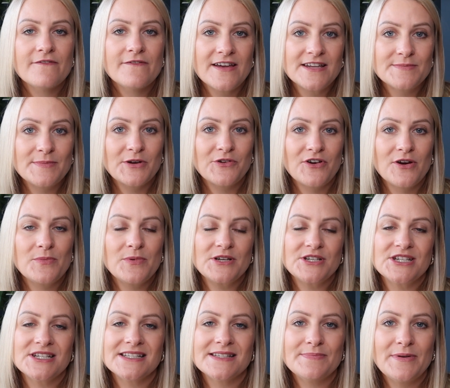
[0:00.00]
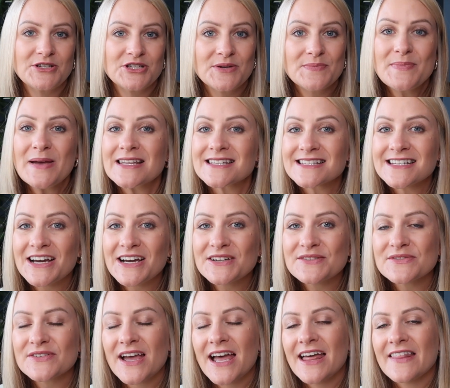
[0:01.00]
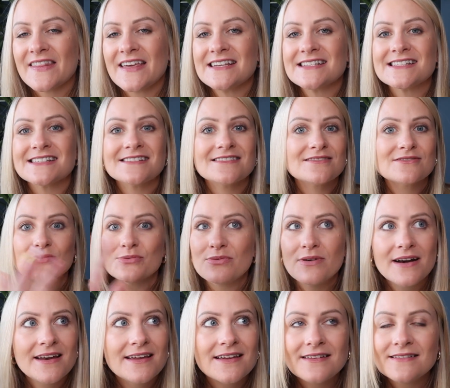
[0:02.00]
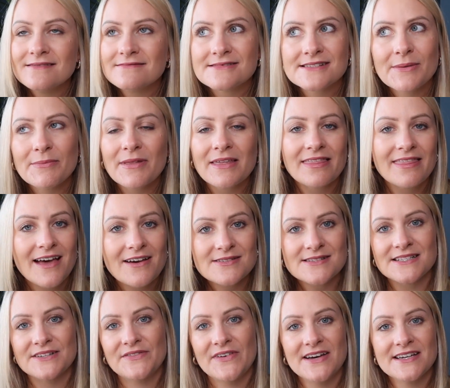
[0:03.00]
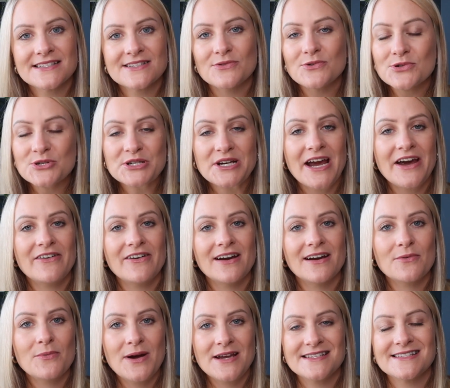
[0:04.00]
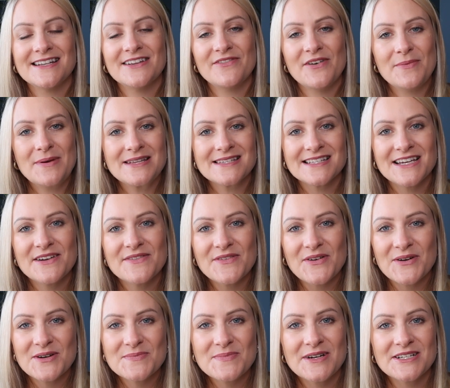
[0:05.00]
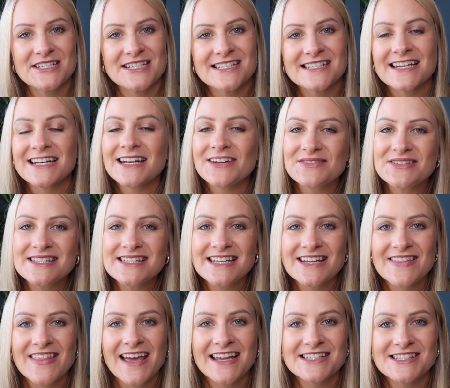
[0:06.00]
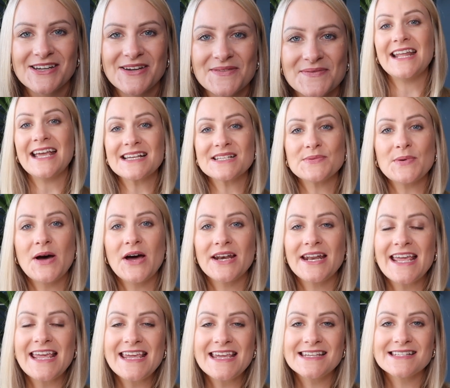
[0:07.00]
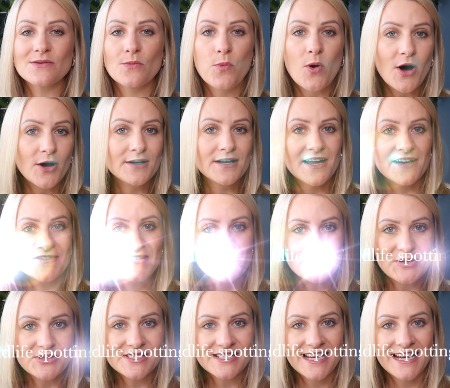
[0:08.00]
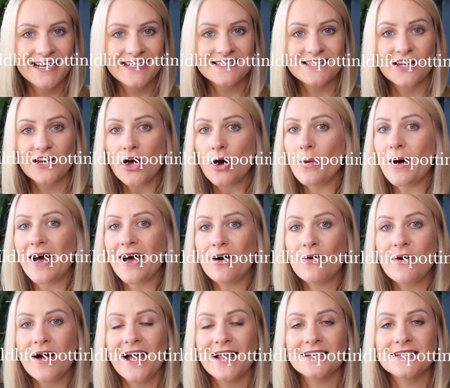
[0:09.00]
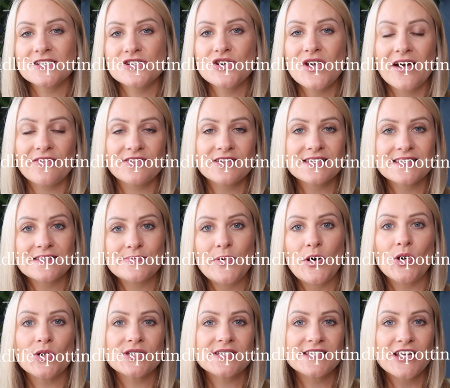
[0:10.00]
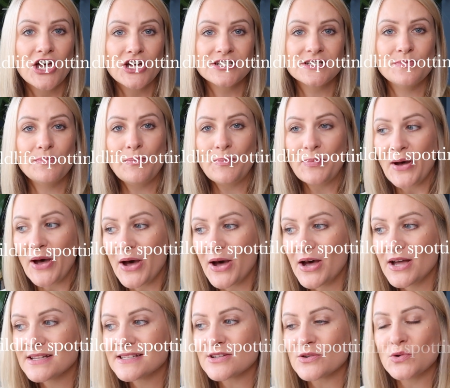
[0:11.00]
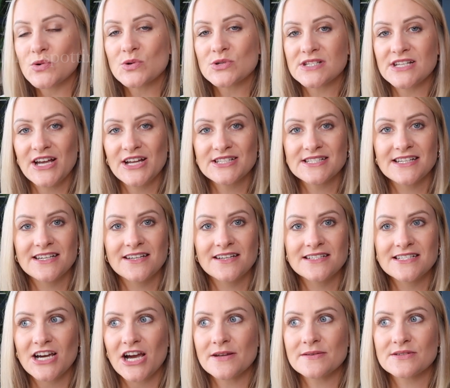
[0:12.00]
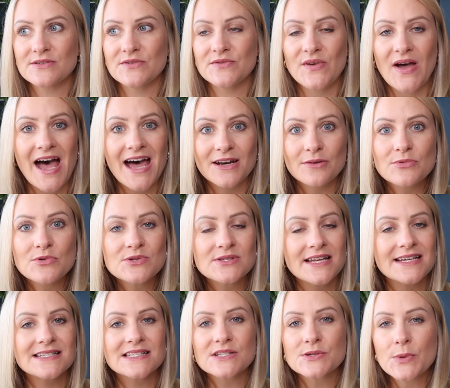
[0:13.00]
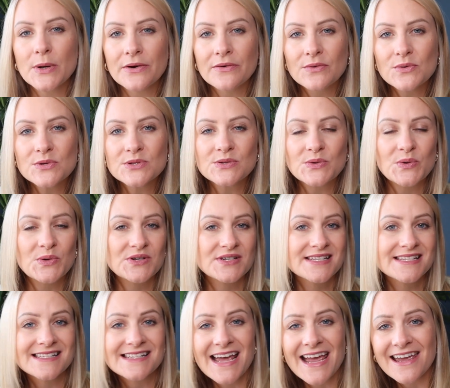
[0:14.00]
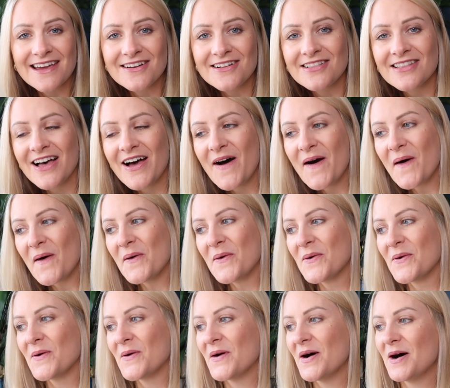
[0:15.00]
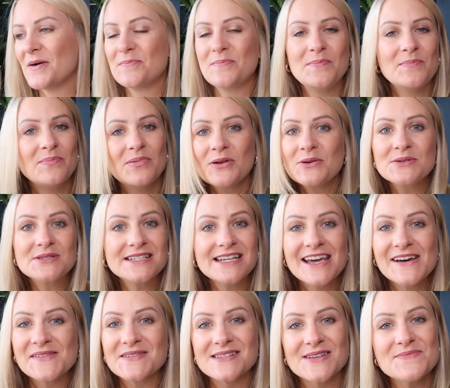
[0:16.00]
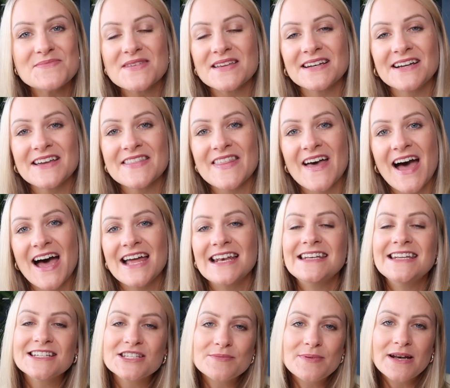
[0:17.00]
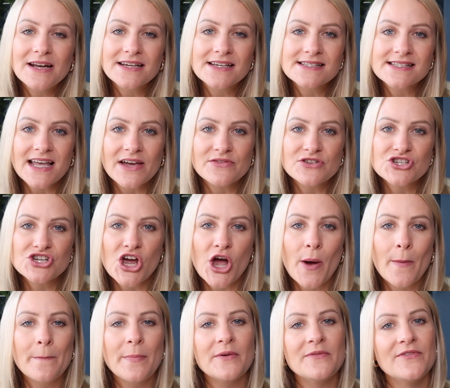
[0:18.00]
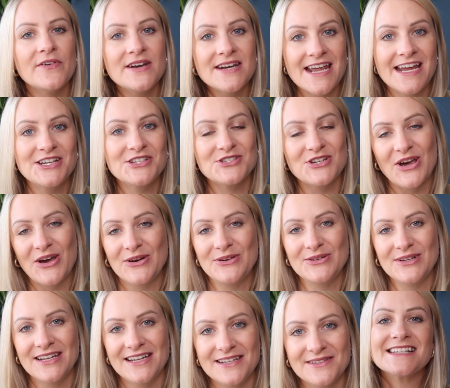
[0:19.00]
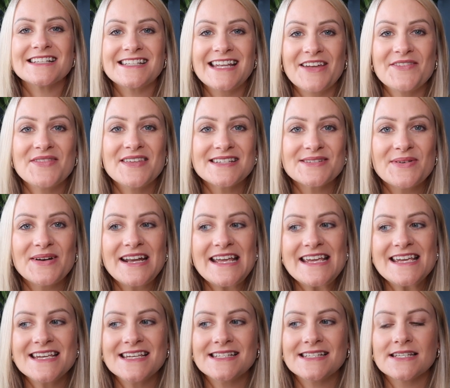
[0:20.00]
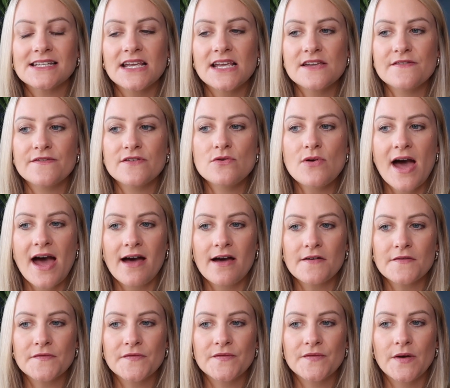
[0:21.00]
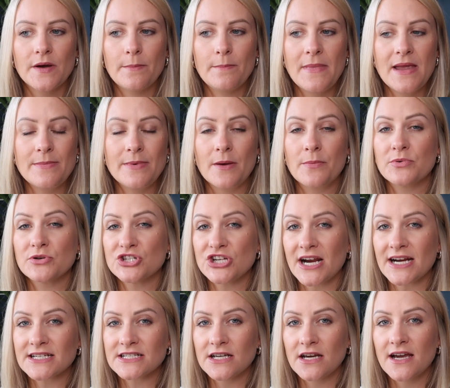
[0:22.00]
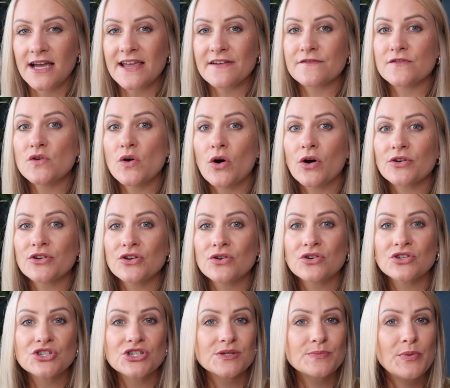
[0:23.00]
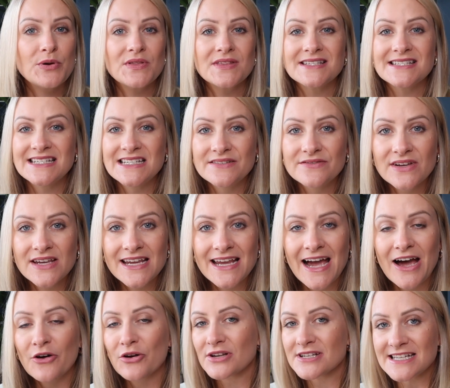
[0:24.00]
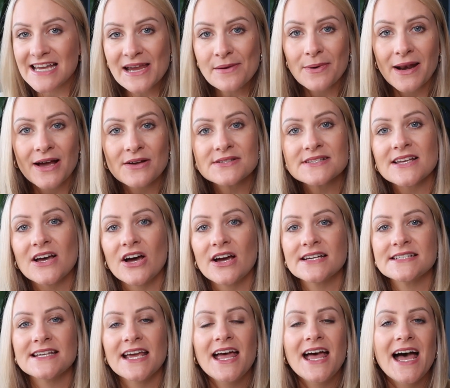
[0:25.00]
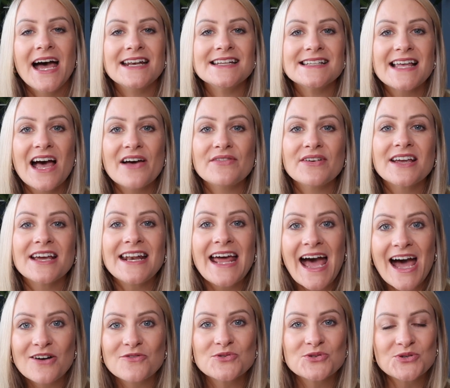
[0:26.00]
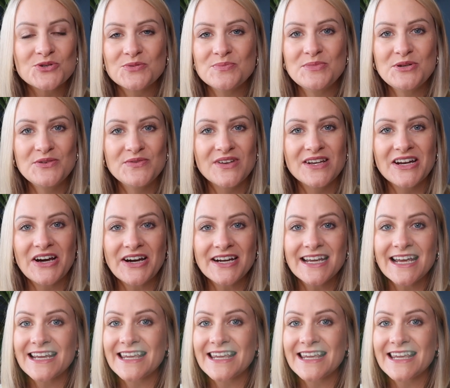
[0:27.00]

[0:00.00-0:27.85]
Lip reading: Facebook group, which is Budget Best Life. There's 20 something thousand of us all sharing ways to live our best life on a budget, so I'd love to see you there too. Next one is wildlife spotting. So go out and you have to spot certain birds or certain types of animals, like squirrels or a snail or a blue tit or something like that. A little bit like a scavenger hunt, but for nature only. So this one is if you have maybe a projector. If not, you can just put the TV on a table outside, and it's having an outdoor movie night.